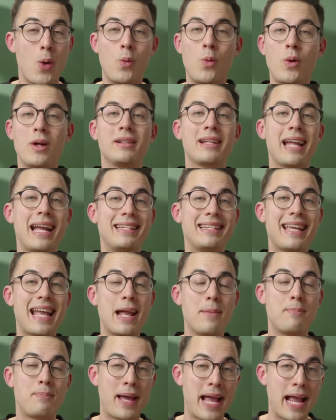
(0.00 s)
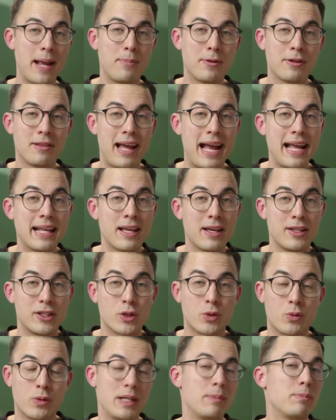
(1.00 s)
will get a paper-like
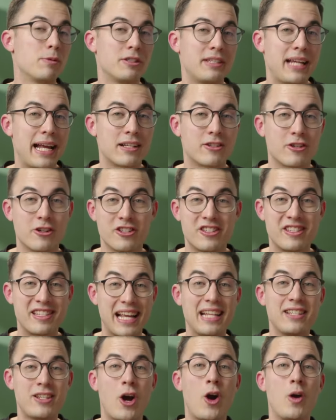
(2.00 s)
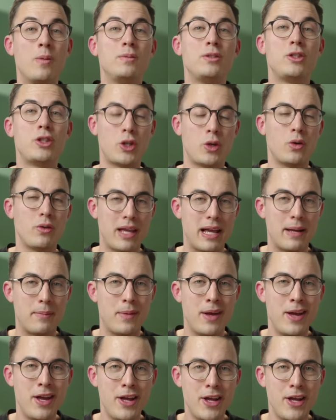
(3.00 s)
screen protector sent home to them.